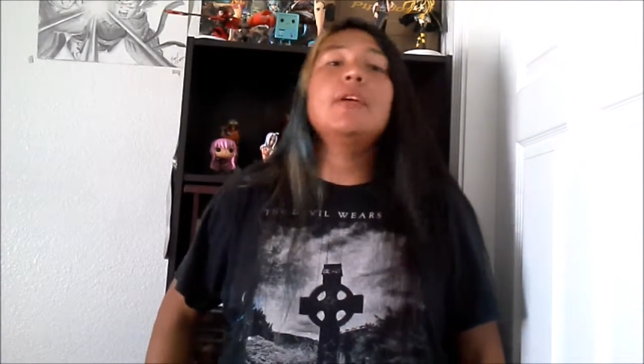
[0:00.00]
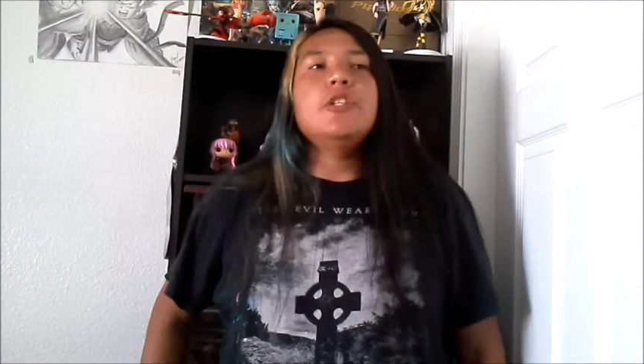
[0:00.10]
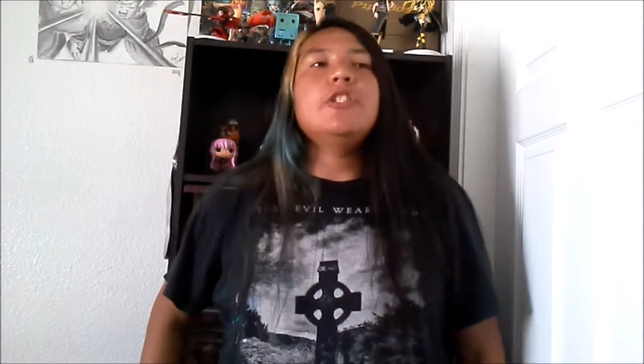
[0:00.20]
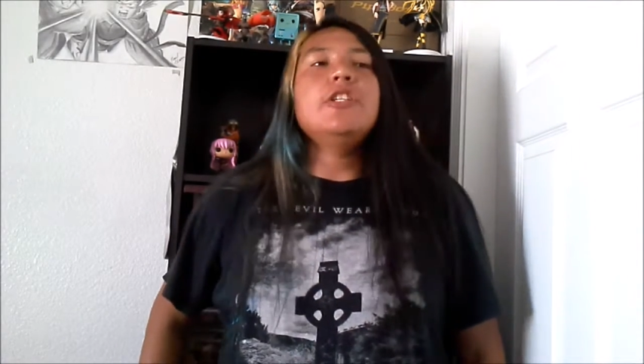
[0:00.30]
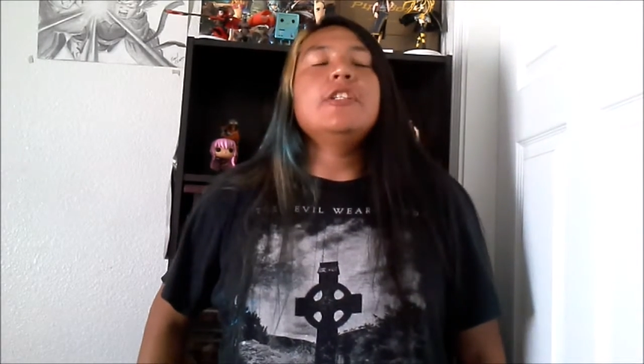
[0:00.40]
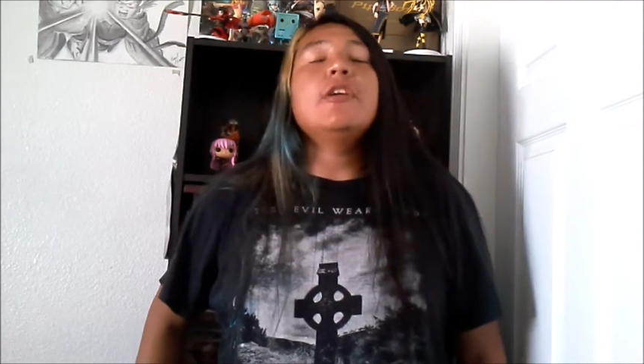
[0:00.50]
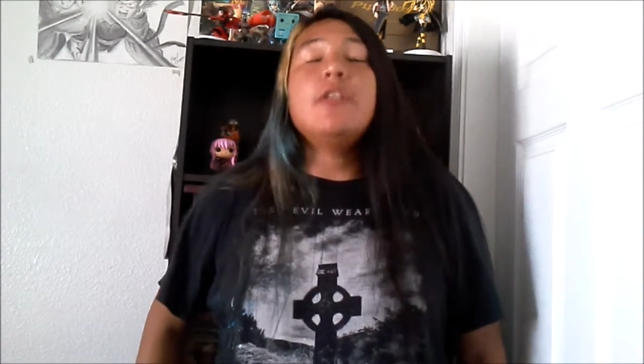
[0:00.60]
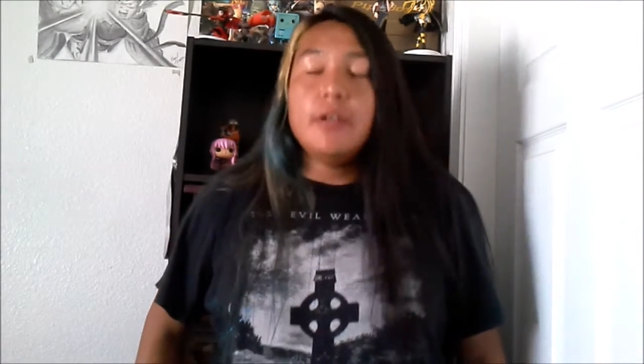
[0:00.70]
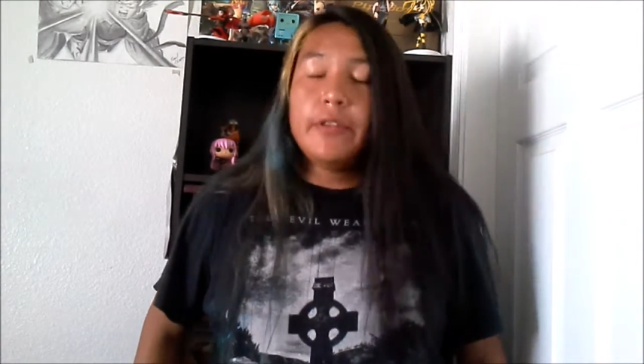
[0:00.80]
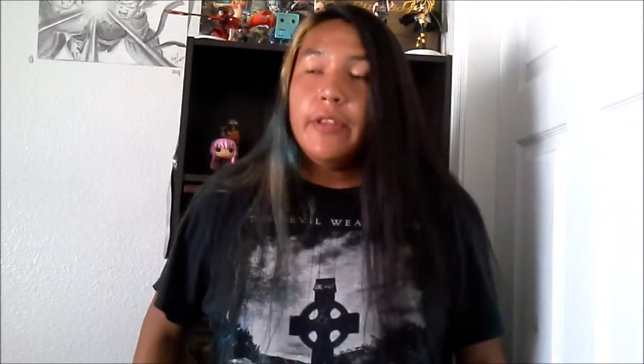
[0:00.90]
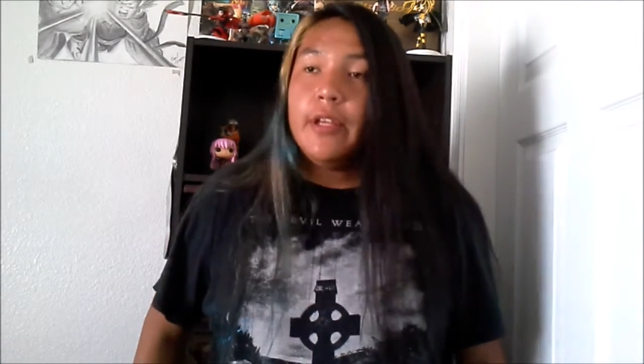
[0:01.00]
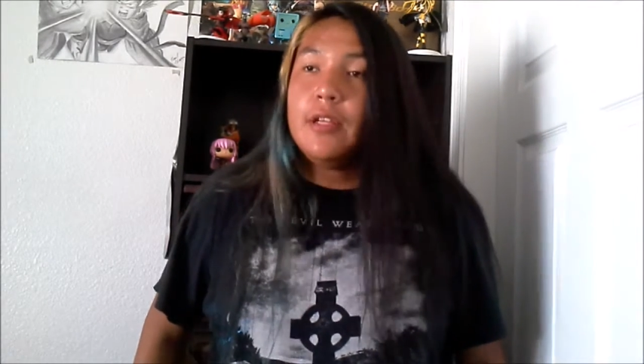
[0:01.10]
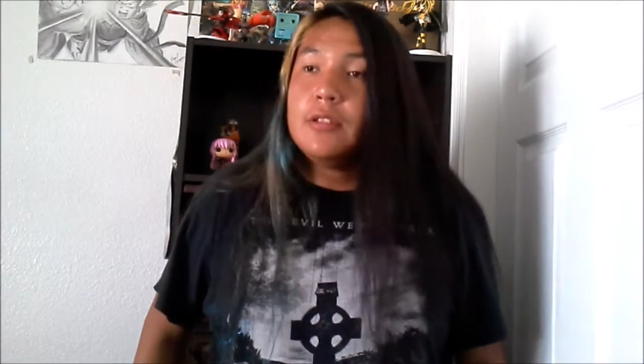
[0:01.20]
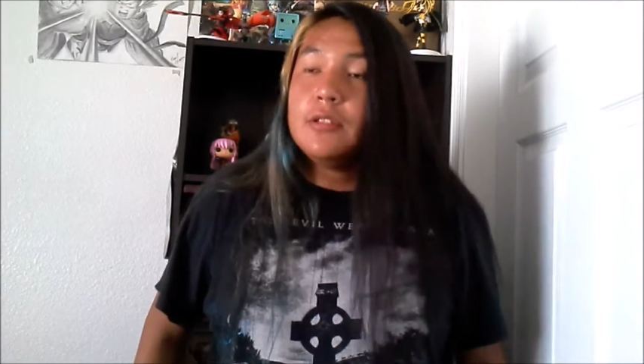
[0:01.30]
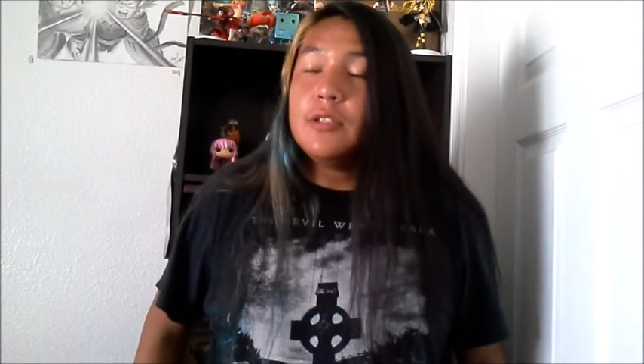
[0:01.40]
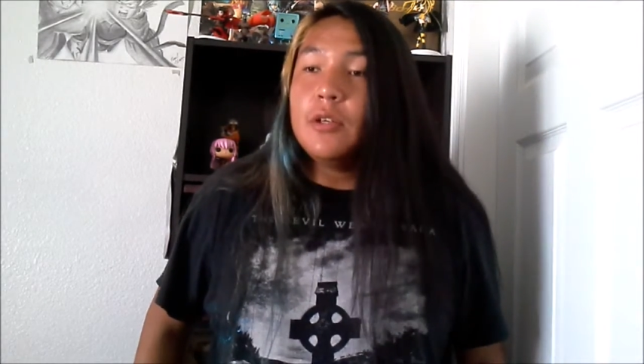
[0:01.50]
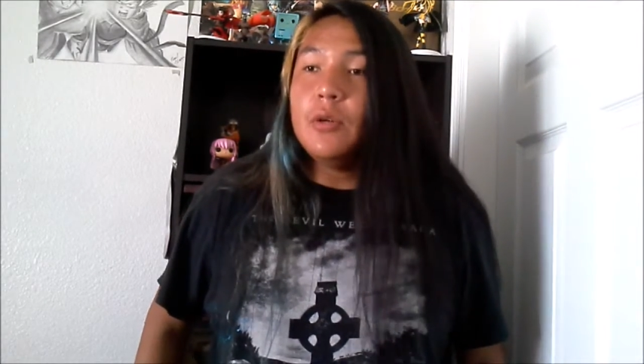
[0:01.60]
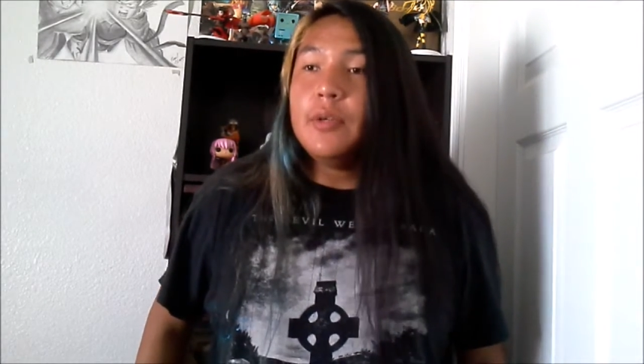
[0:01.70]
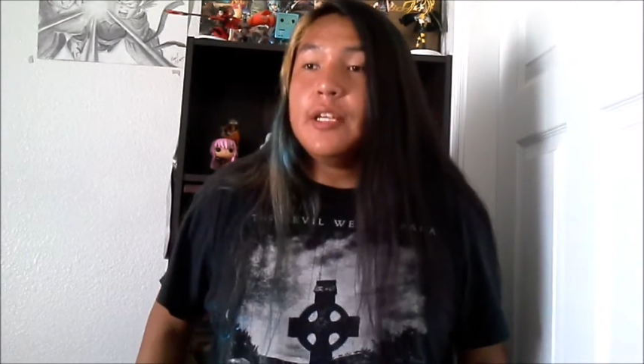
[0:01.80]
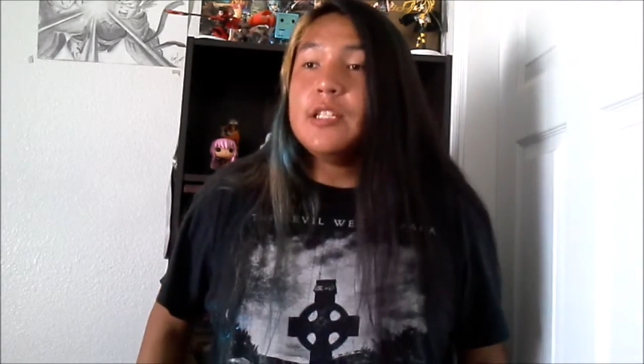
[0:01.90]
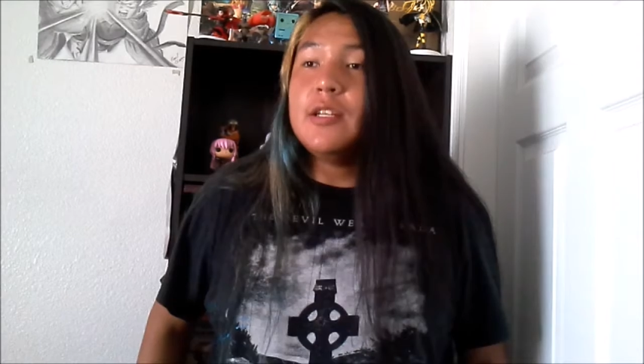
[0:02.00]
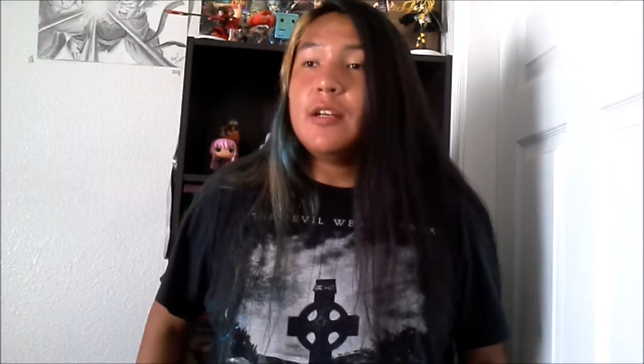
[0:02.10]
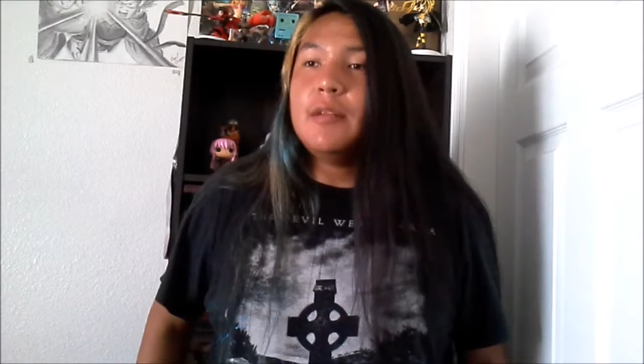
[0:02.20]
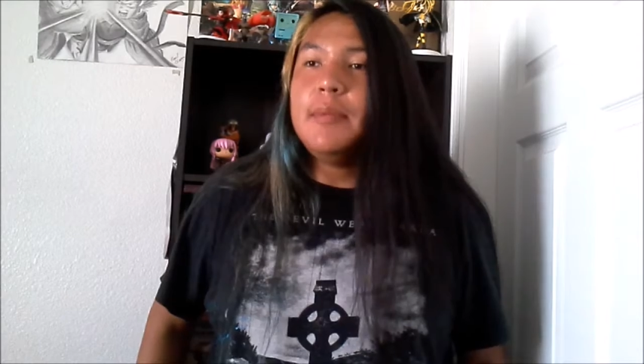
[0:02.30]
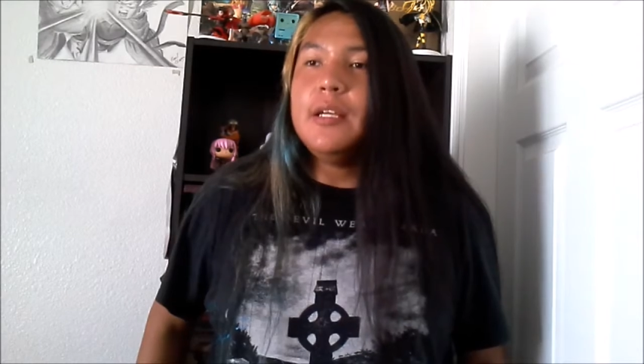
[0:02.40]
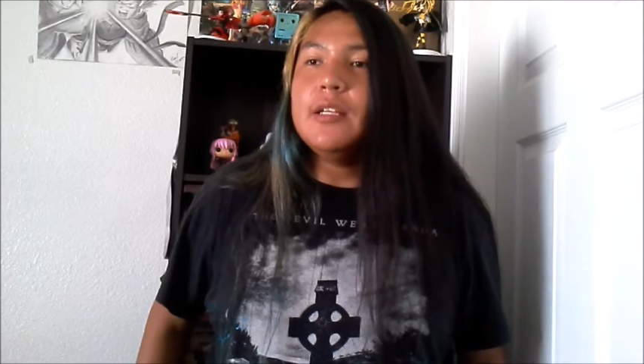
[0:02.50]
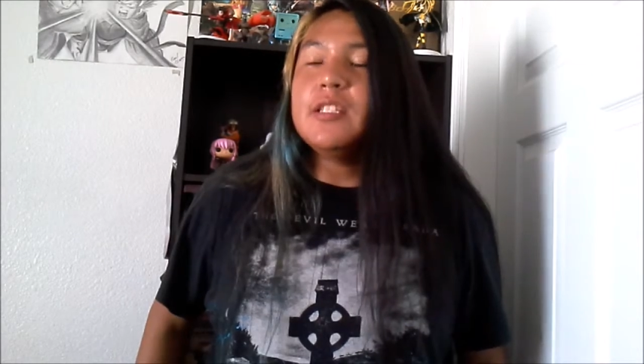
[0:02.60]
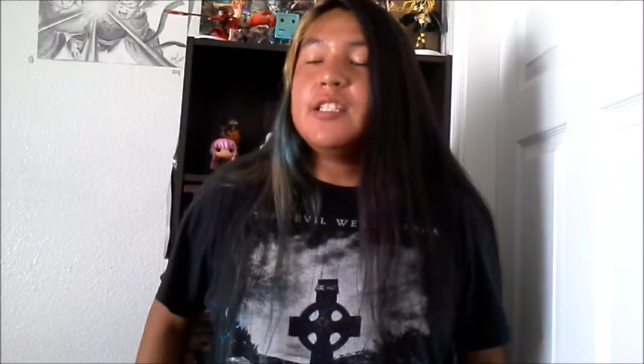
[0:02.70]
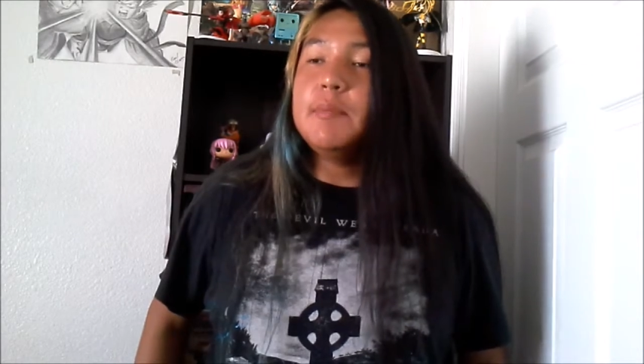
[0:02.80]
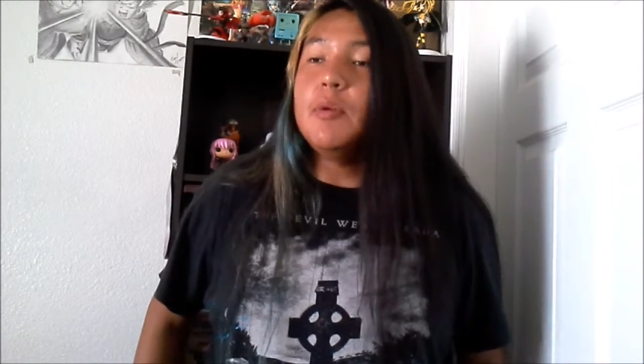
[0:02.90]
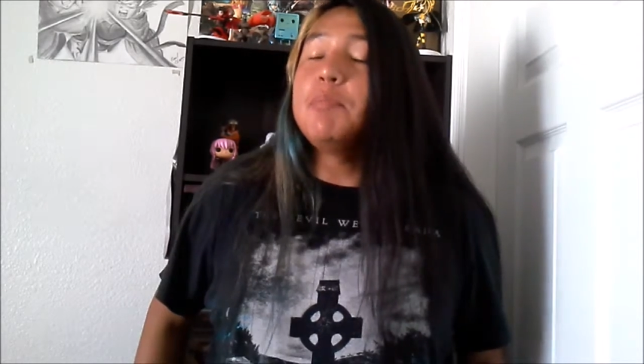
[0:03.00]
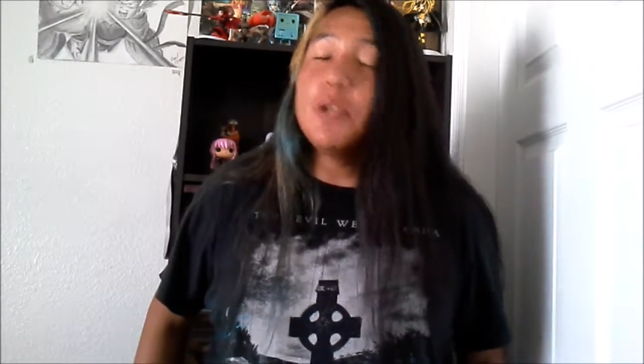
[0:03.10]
which is a good thing, so he's not going to be a simple